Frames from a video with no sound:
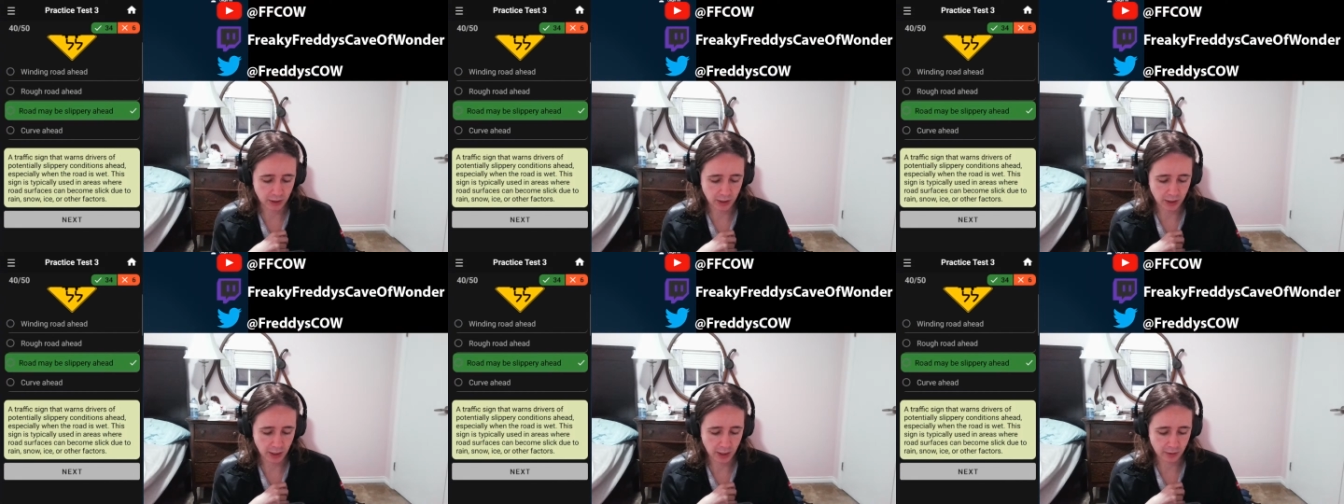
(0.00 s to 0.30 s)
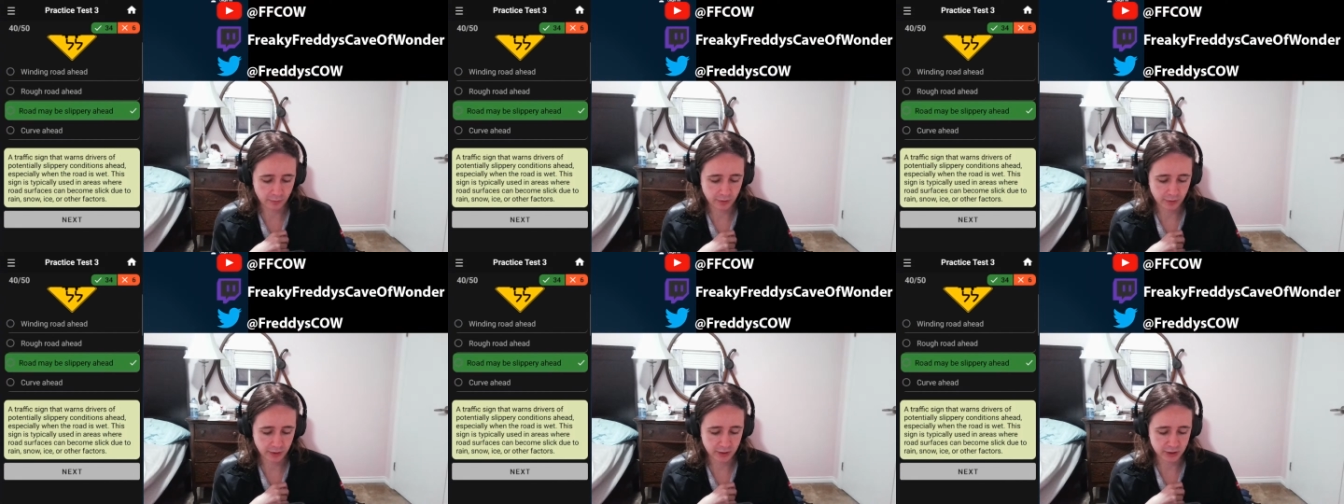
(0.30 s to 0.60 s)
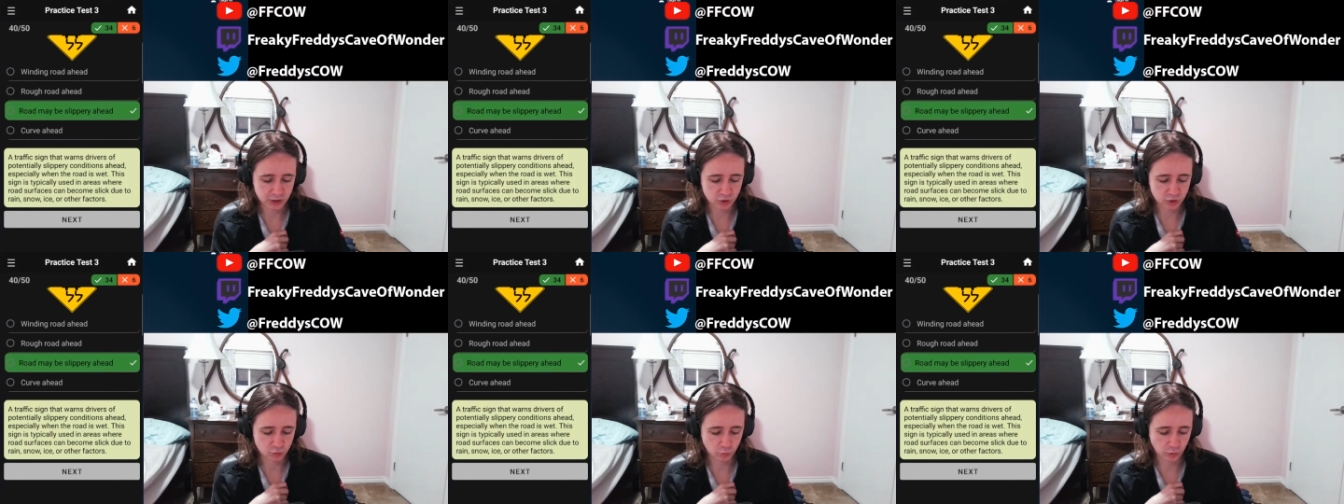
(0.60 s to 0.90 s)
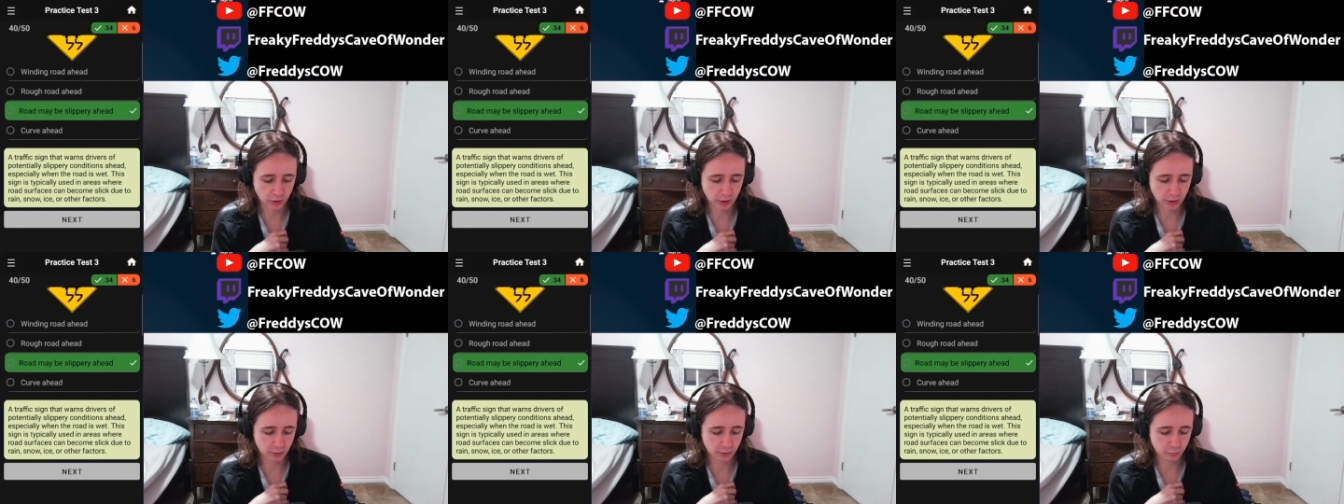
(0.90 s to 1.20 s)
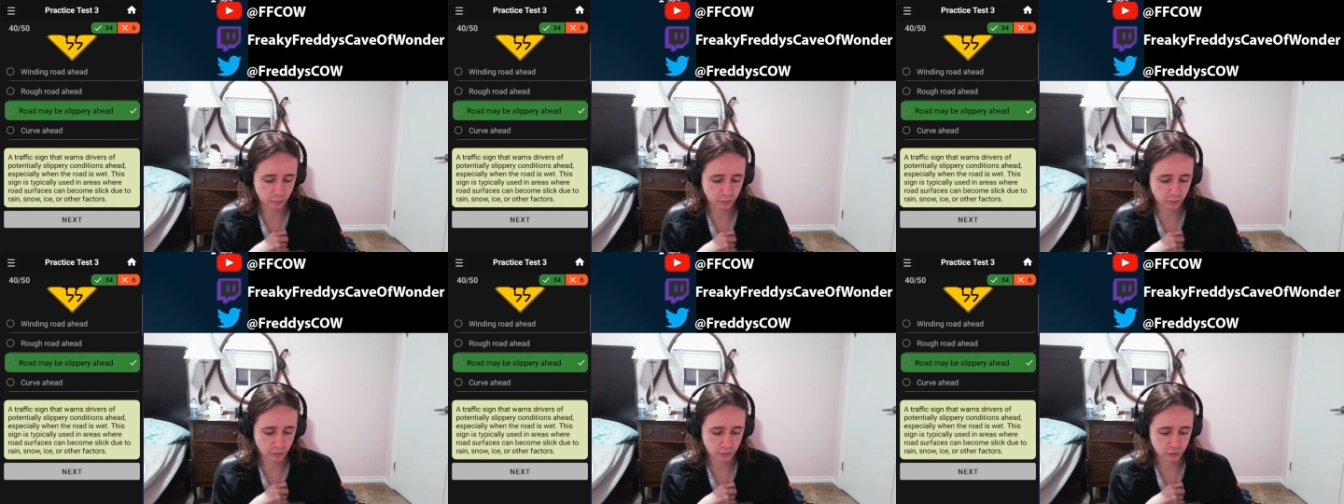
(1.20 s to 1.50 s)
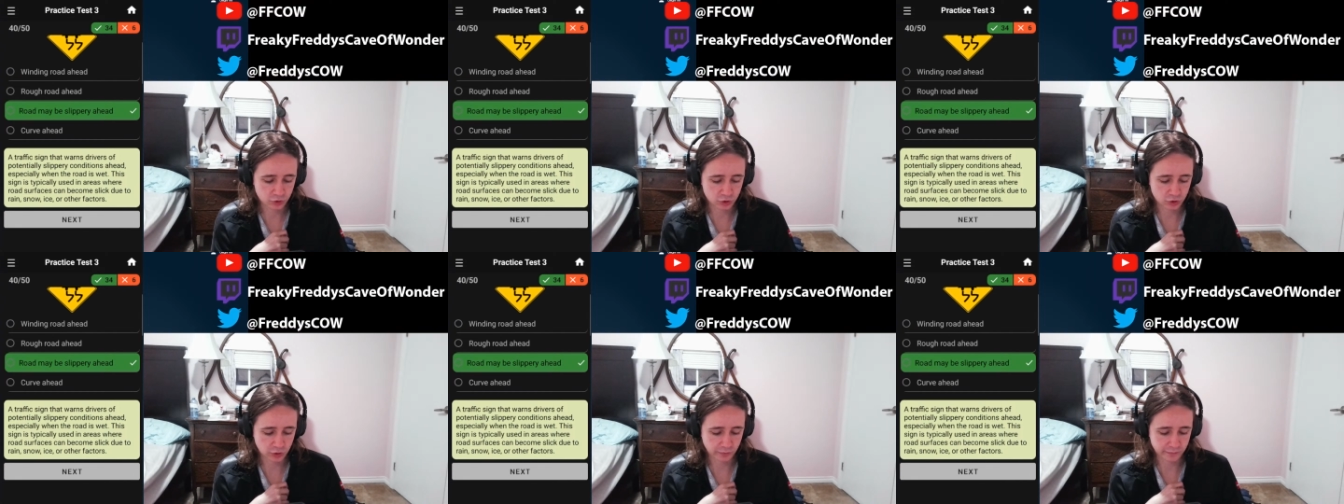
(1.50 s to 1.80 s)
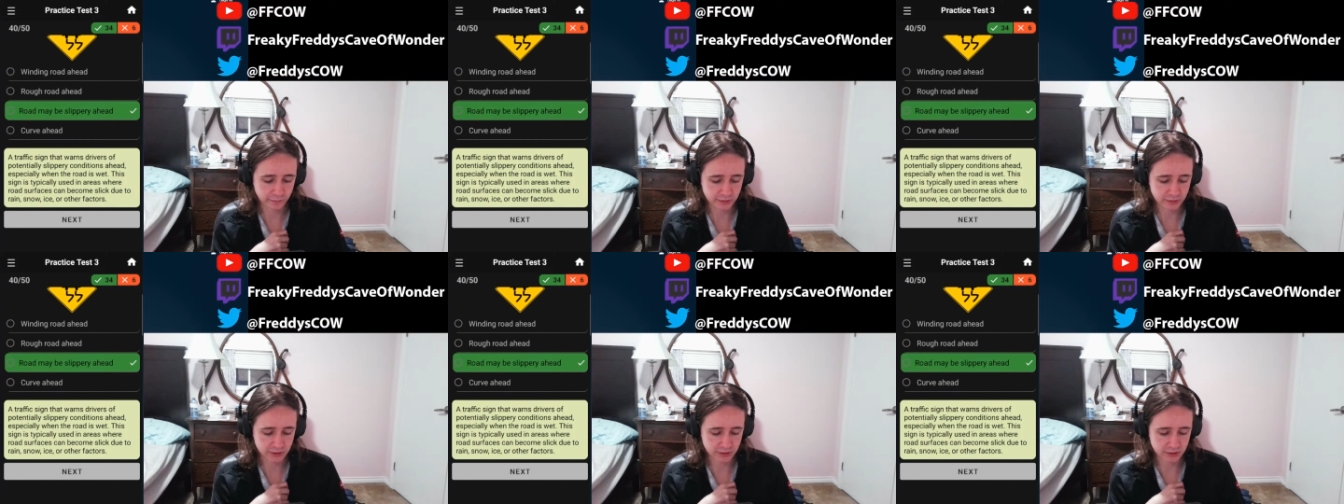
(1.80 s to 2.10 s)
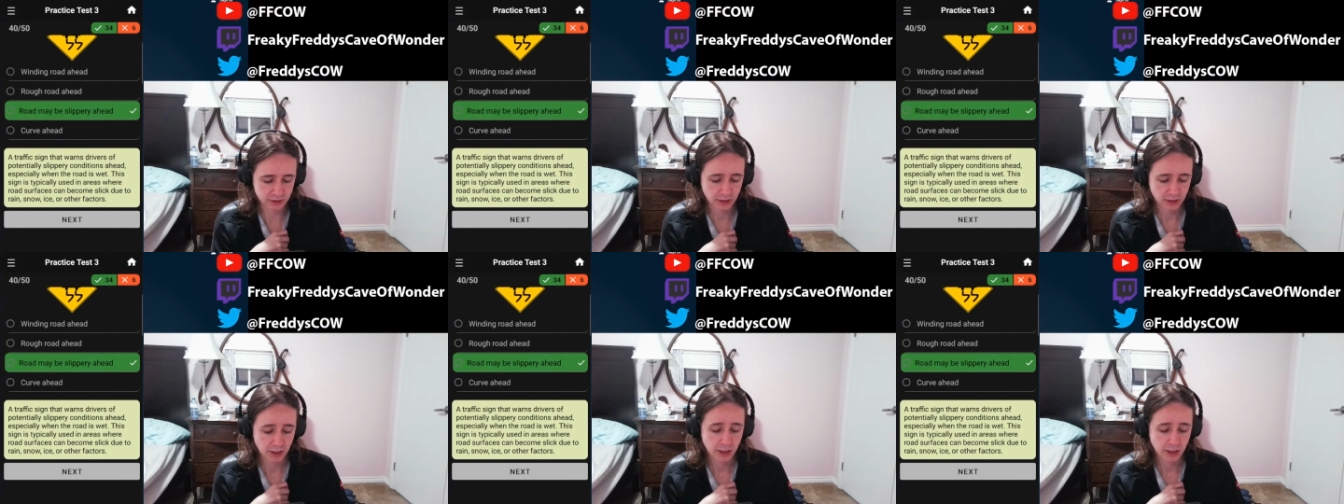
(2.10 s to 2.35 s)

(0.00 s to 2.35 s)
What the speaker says: areas where road surfaces